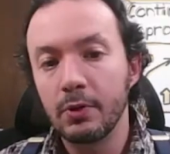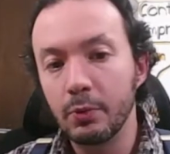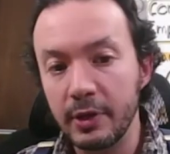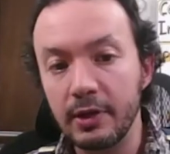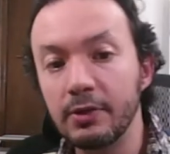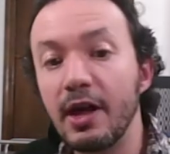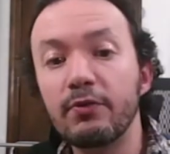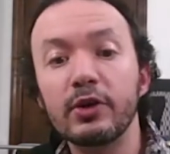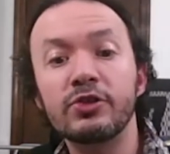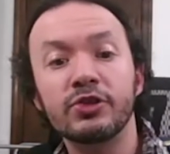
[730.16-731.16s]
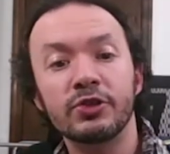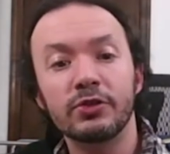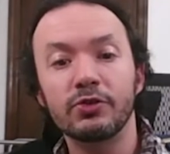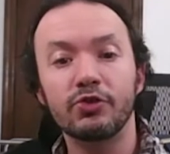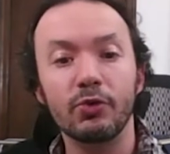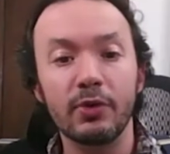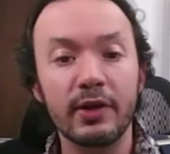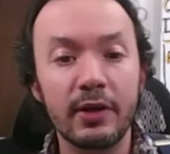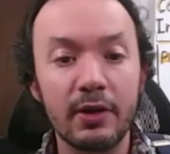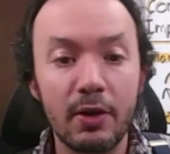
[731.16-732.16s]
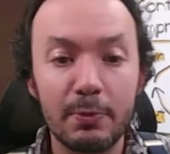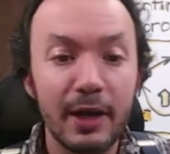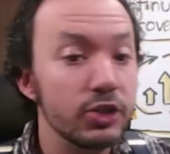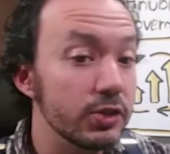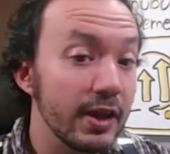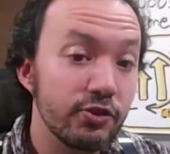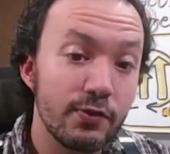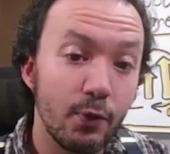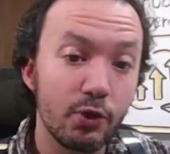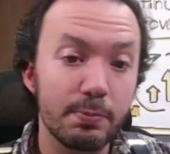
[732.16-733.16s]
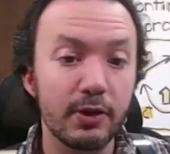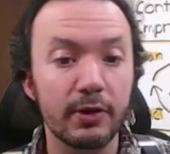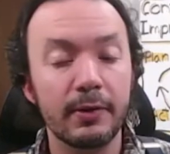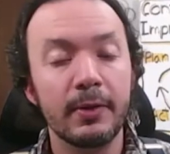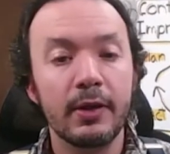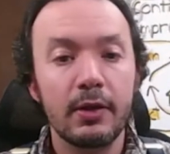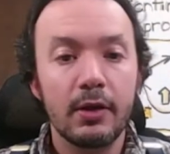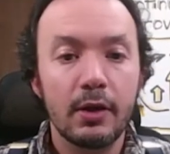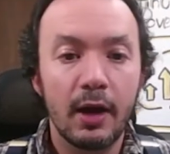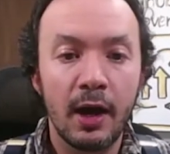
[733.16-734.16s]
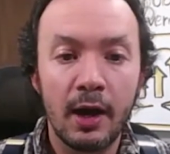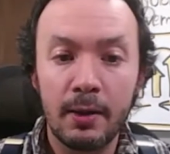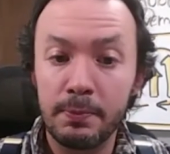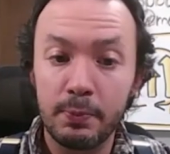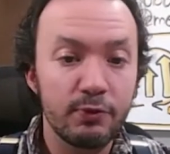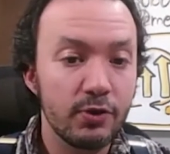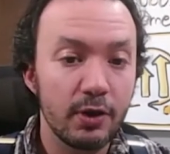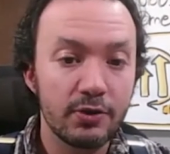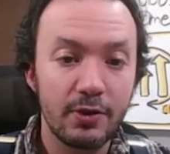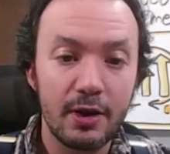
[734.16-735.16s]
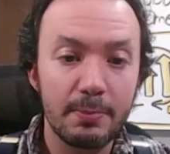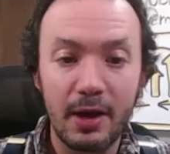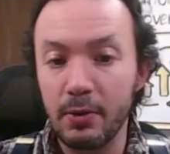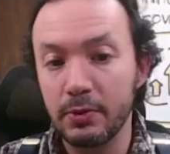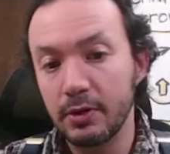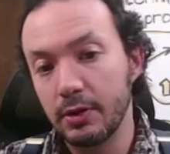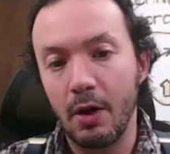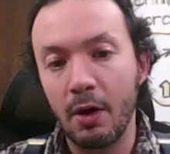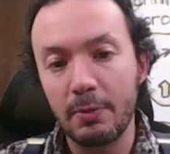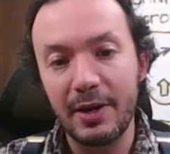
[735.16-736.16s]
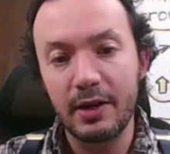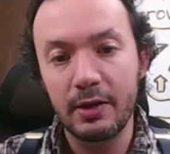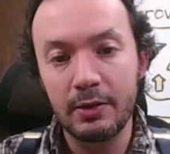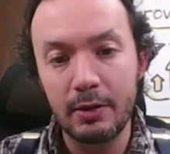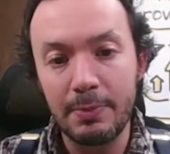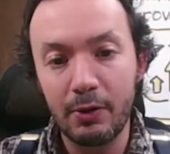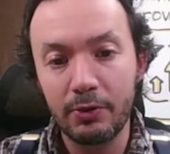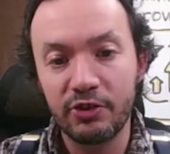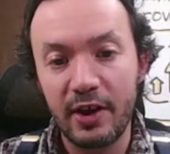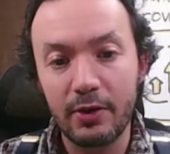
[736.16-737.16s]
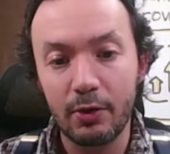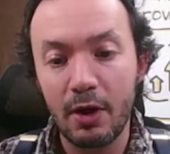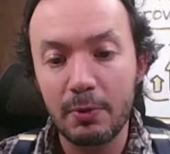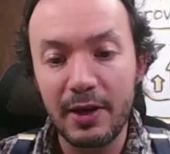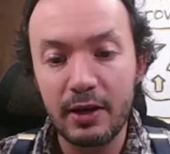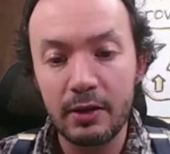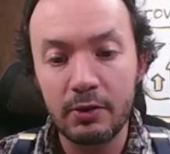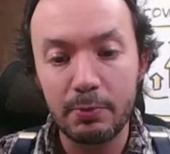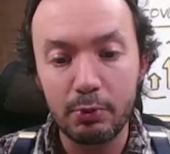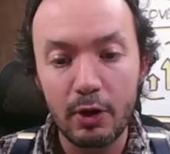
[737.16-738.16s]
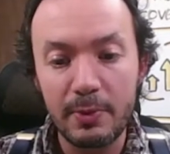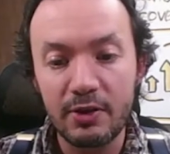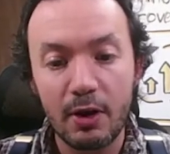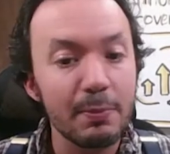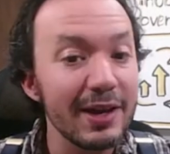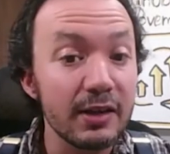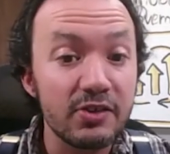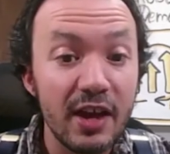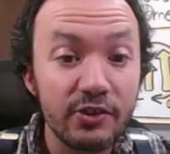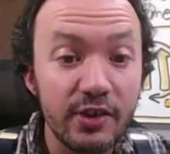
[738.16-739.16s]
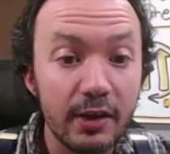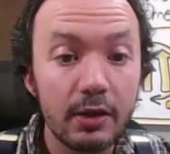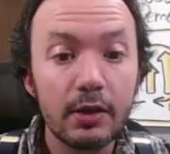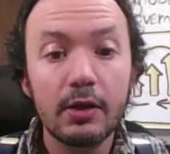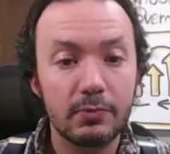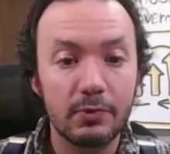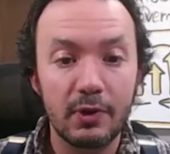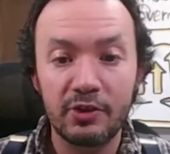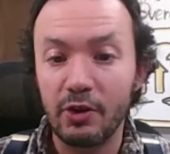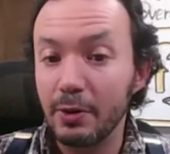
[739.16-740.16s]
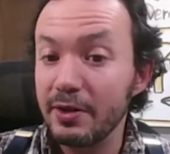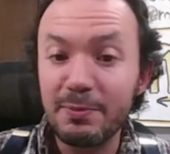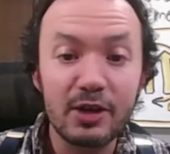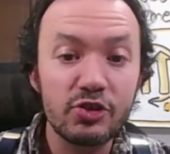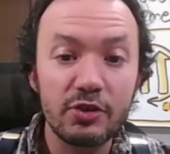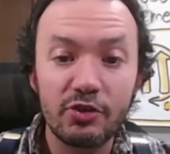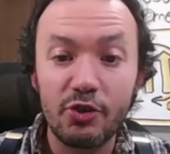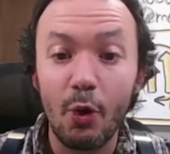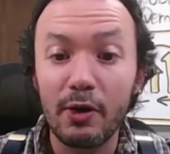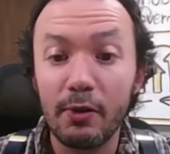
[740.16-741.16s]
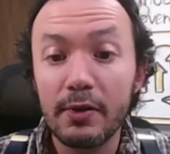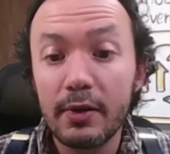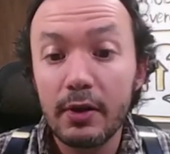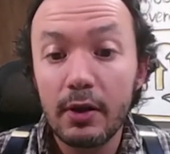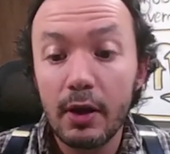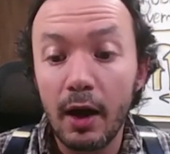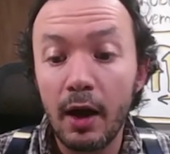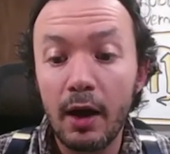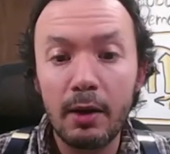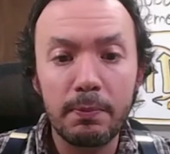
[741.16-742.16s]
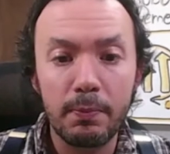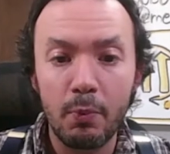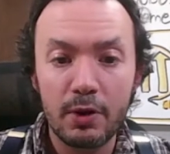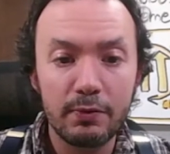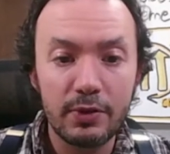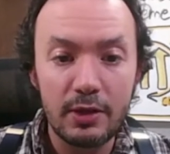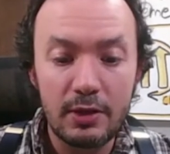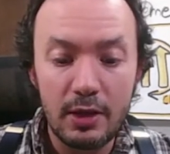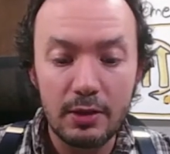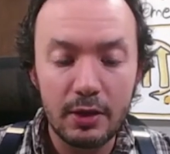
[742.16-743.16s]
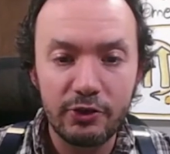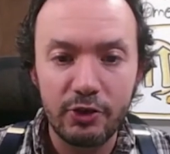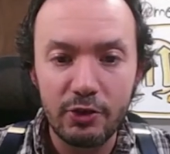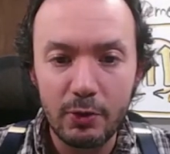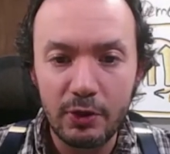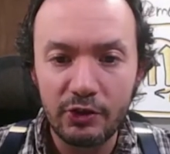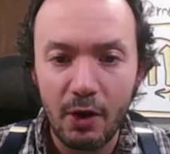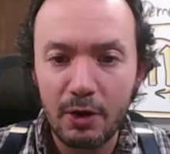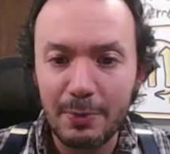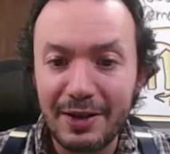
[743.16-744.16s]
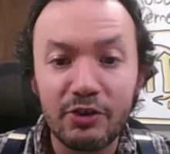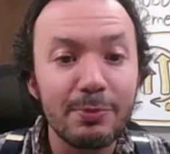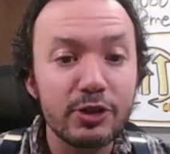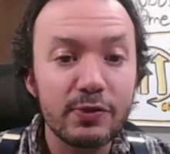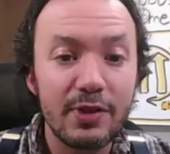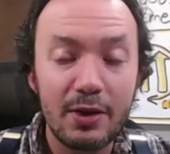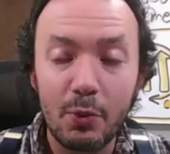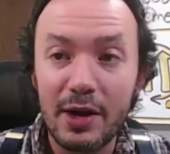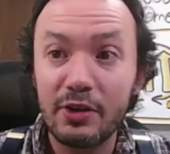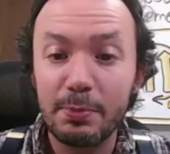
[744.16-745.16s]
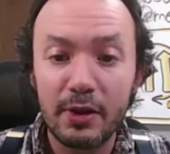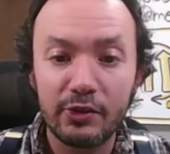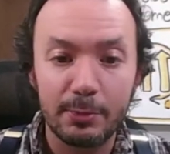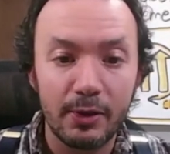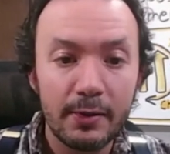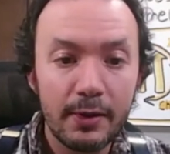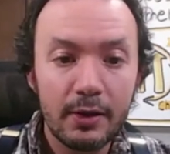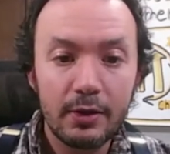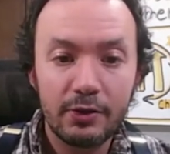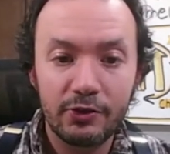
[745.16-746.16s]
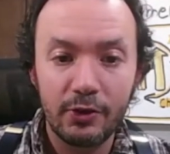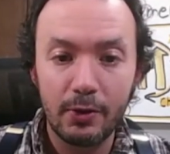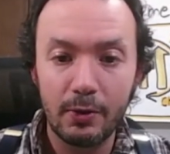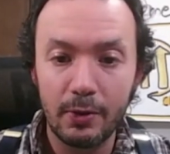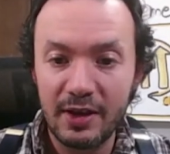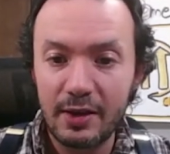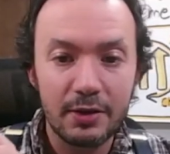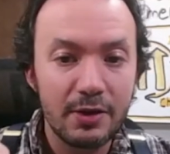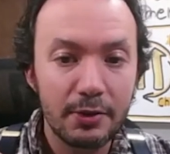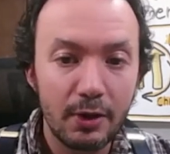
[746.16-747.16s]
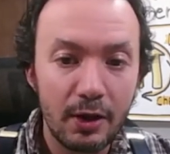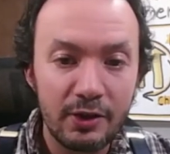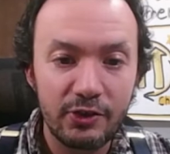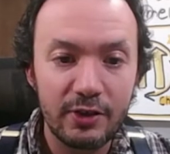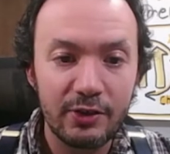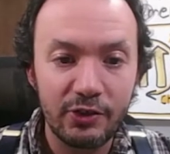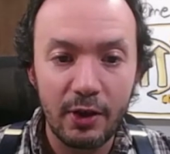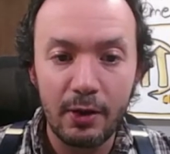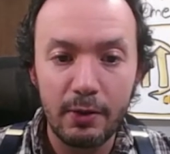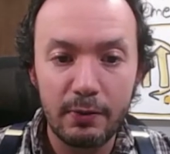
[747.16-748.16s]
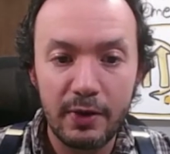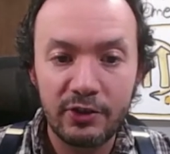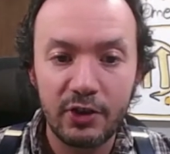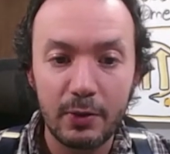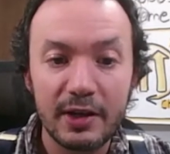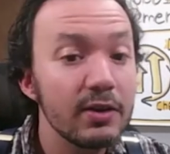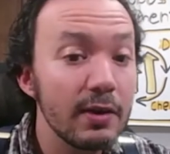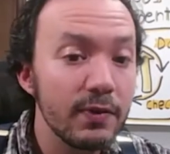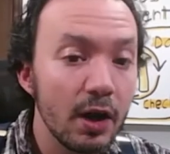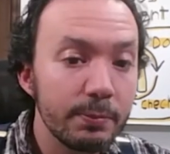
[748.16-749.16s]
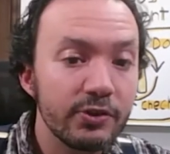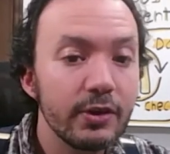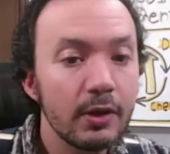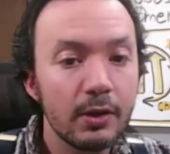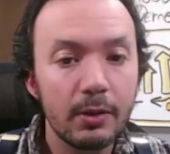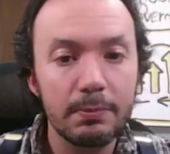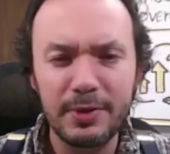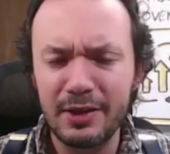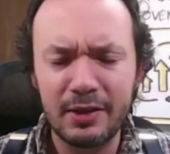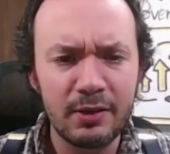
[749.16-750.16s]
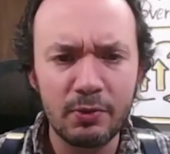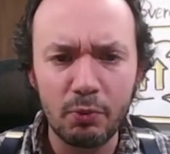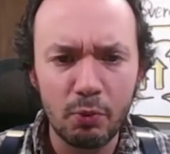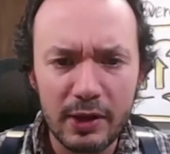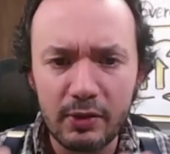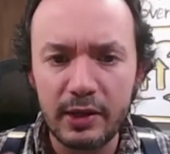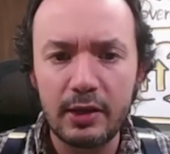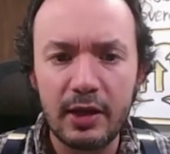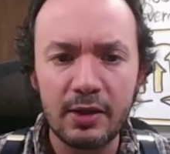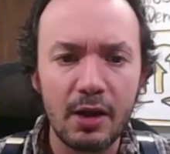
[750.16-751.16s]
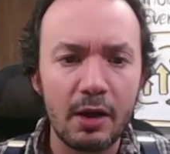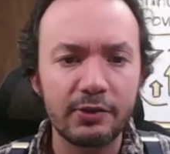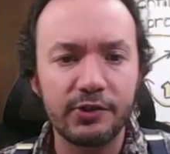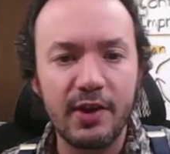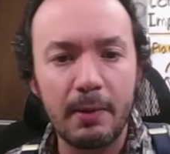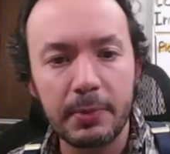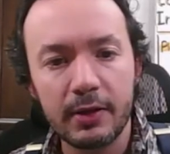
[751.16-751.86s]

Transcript: We leverage tooling and automation. That's the fourth pillar. We've talked a lot about automating the build cycle, automating deployment, automating testing. SRE mentioned TOIL. One of the key things to do is automate as much of that away as possible. So again, another instance of SRE and DevOps being really in lockstep.